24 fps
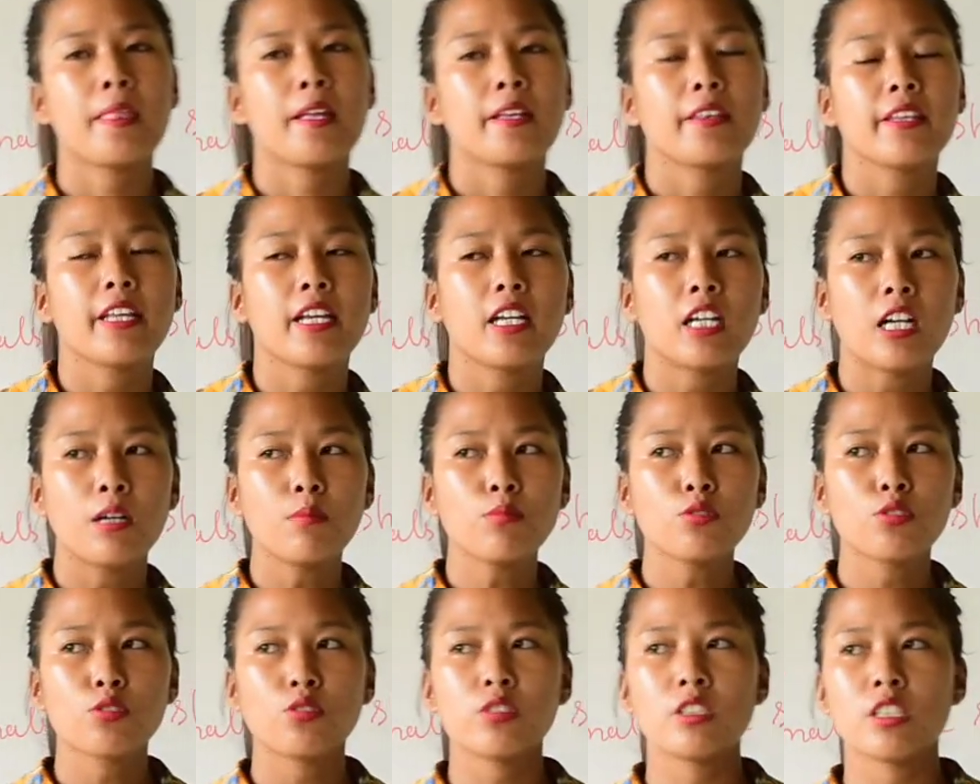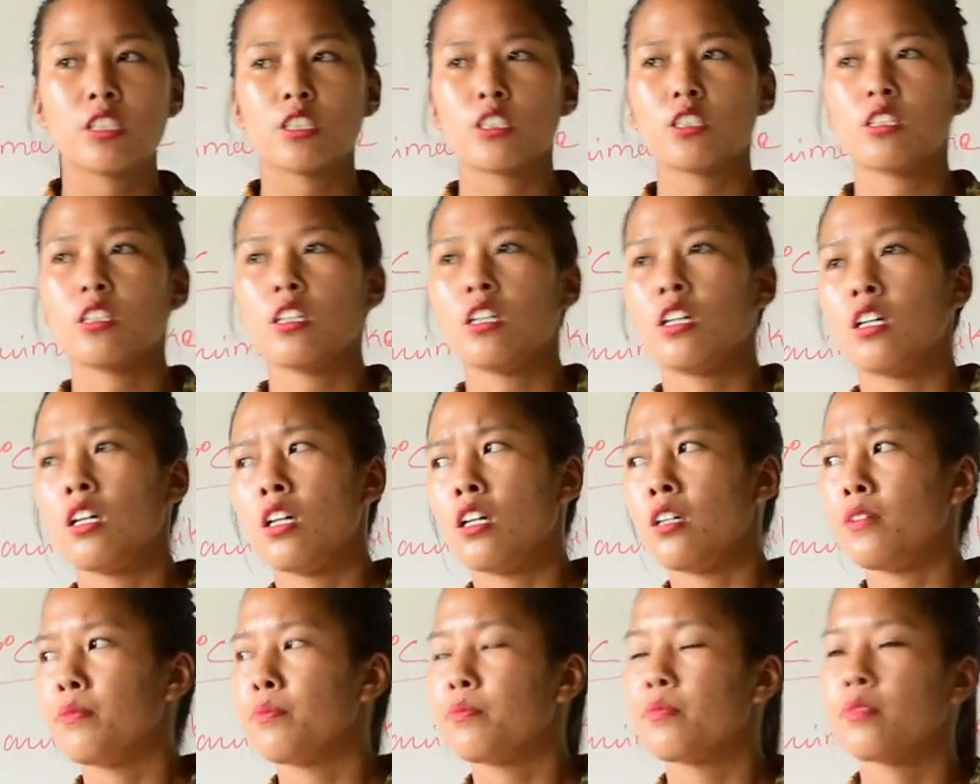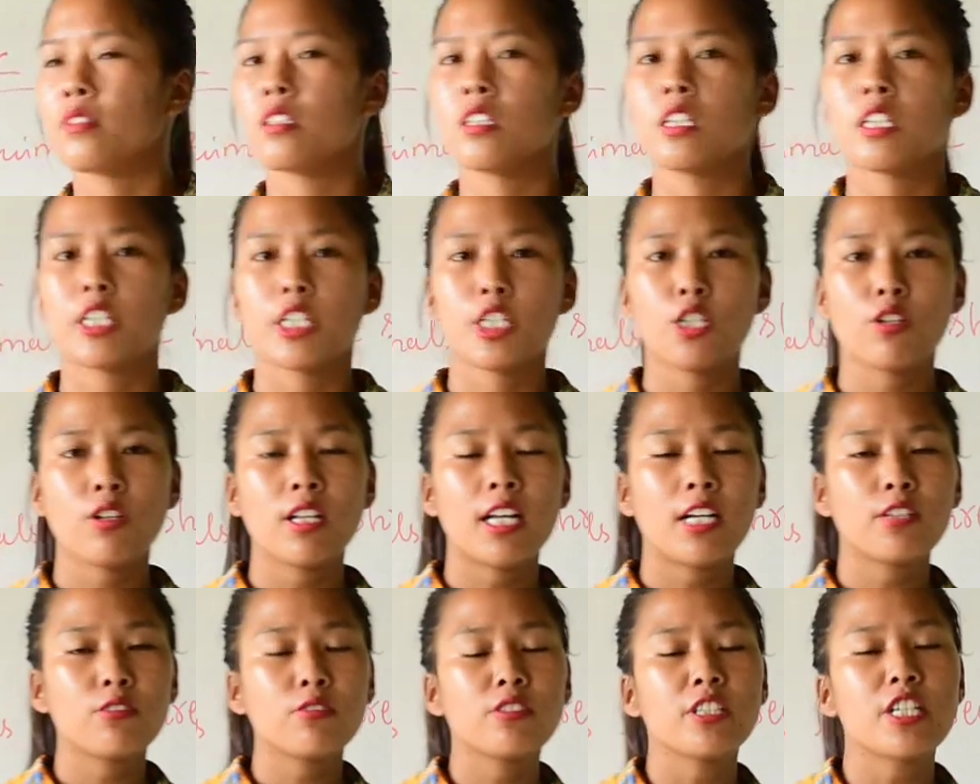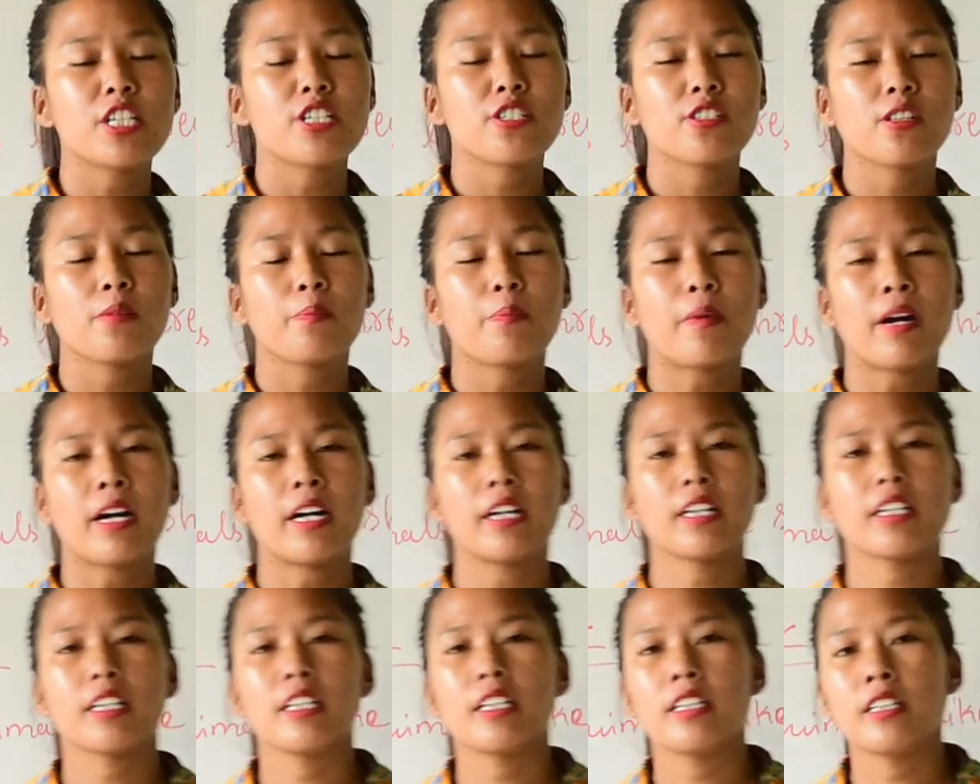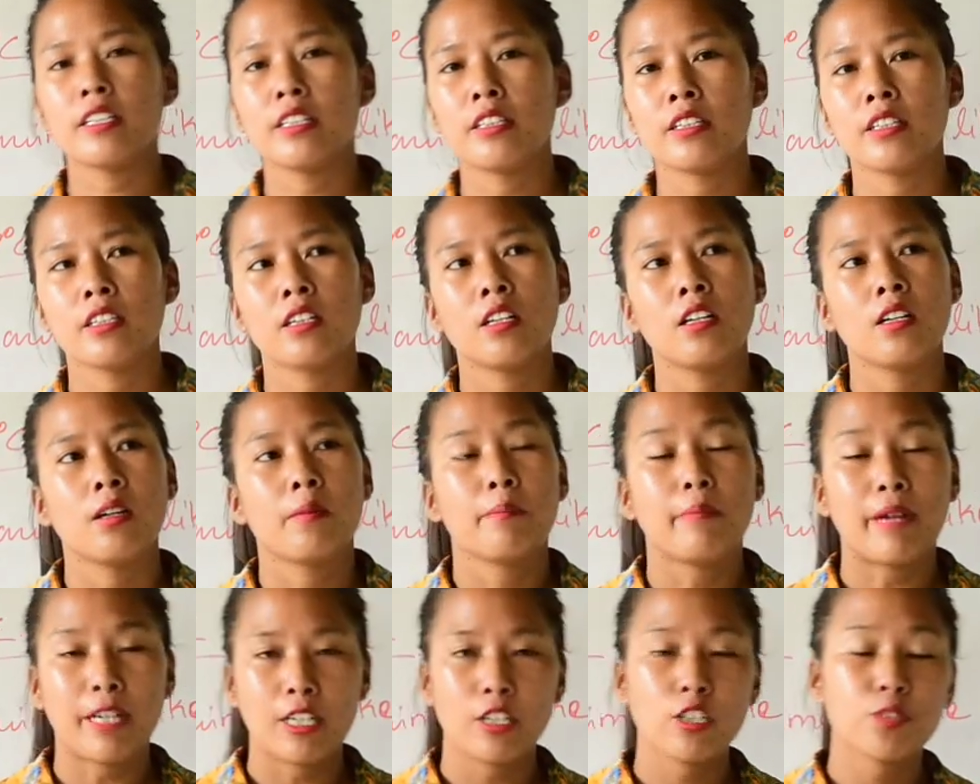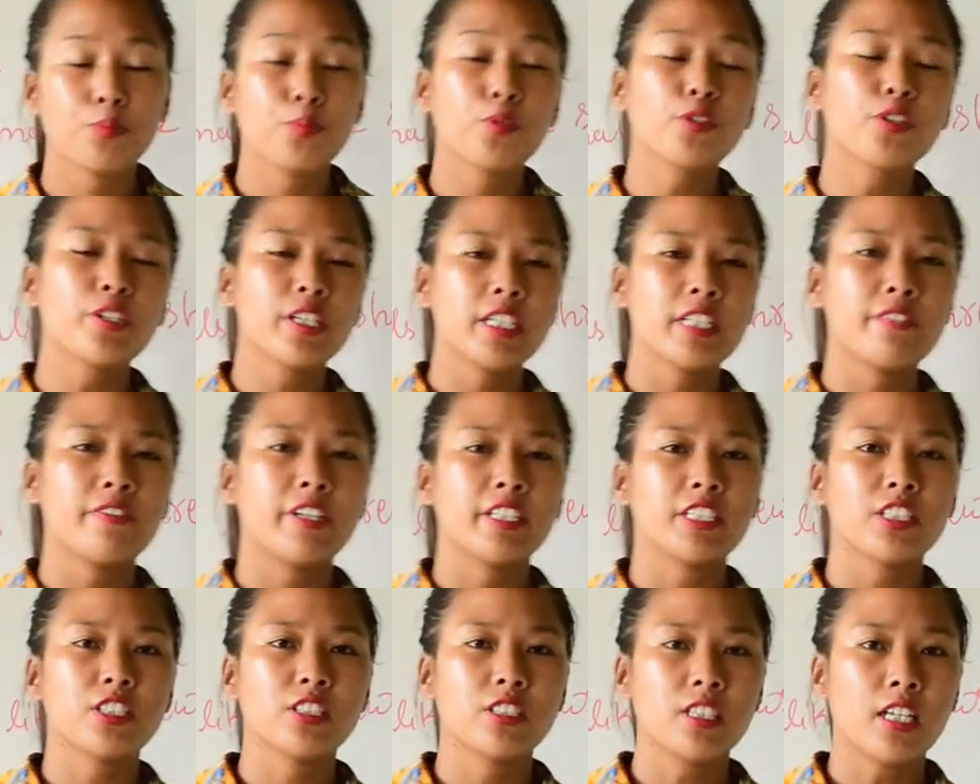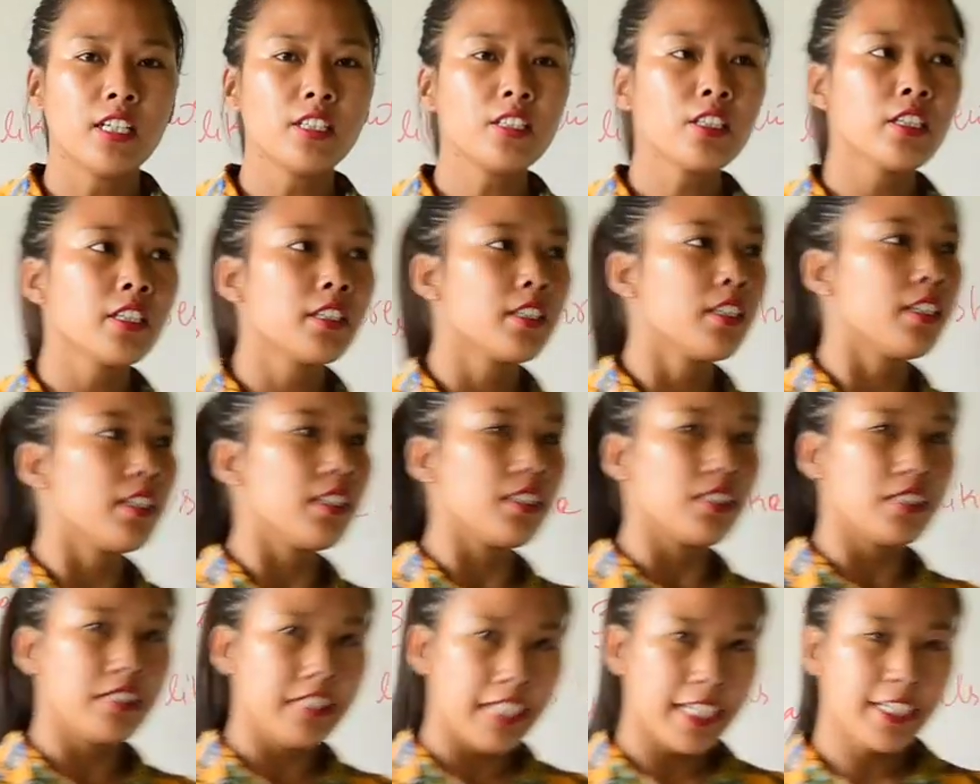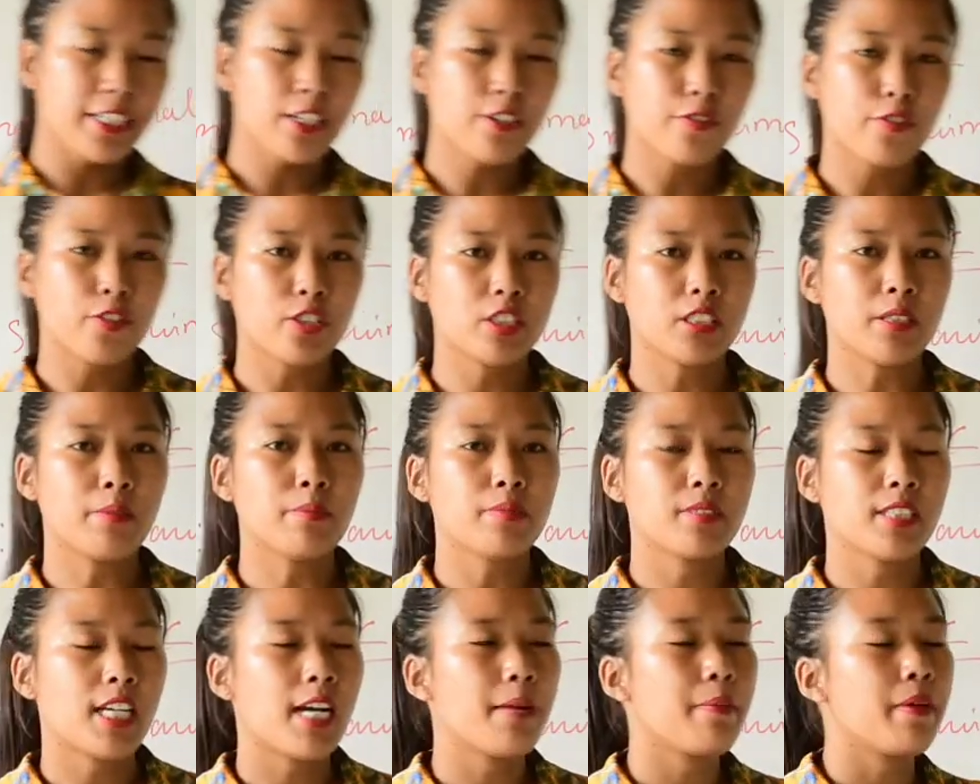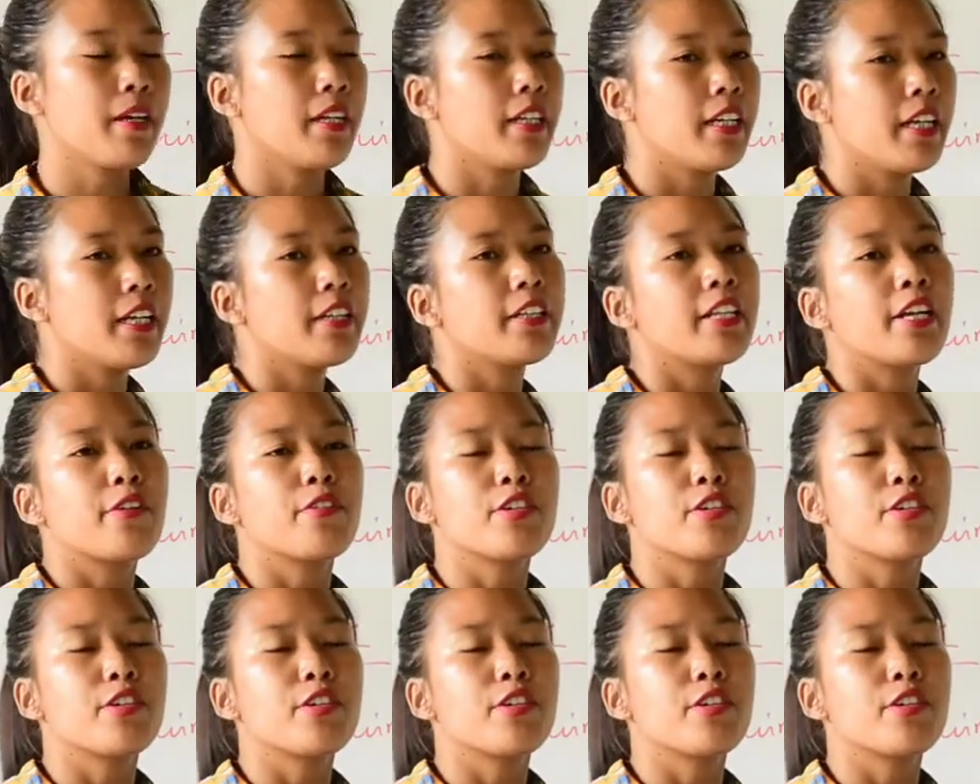They come to this Keoladul National Park in Bharatpur in Rajasthan, stay there for some time, and then they